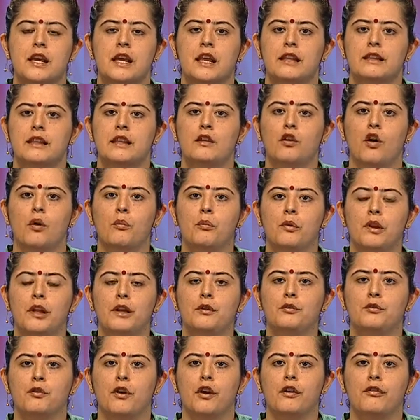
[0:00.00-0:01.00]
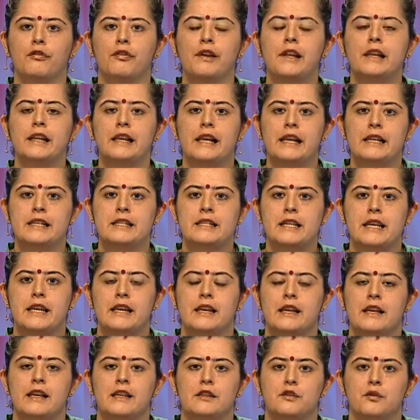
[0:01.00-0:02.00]
They normally do not feel guilty.
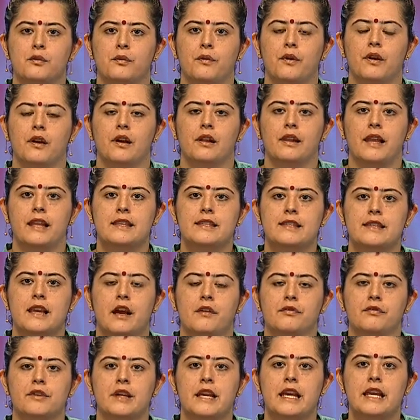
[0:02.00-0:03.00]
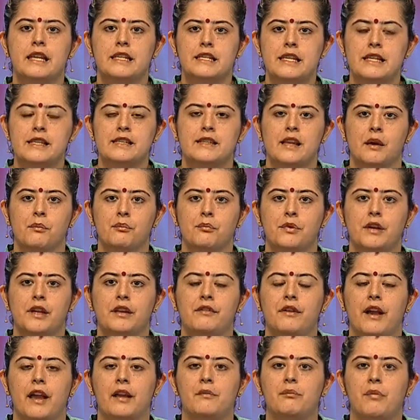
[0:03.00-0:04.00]
So let's say after hitting somebody
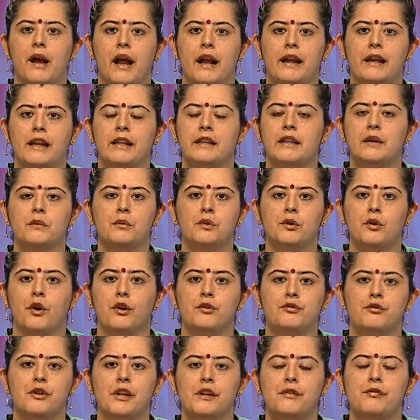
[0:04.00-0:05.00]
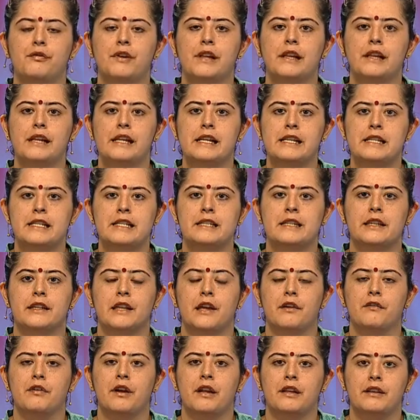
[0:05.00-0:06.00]
very badly, they would not really feel guilty that they
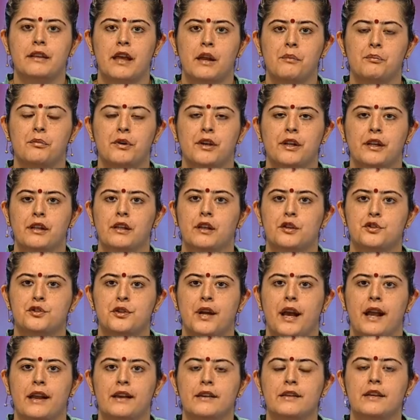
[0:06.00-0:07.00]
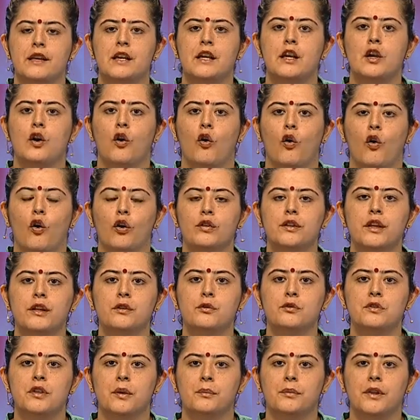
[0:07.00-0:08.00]
have hit that particular child or they do
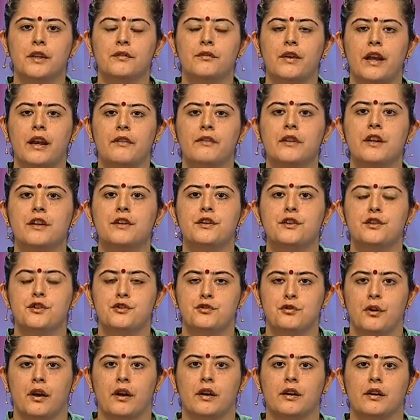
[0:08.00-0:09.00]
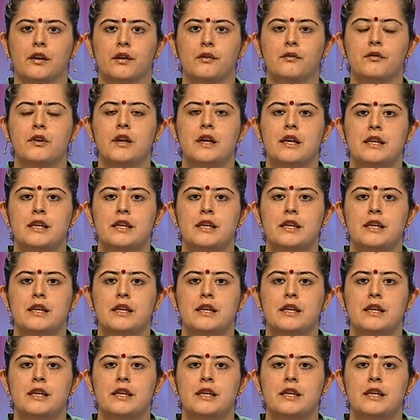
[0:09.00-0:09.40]
something very, very destructive,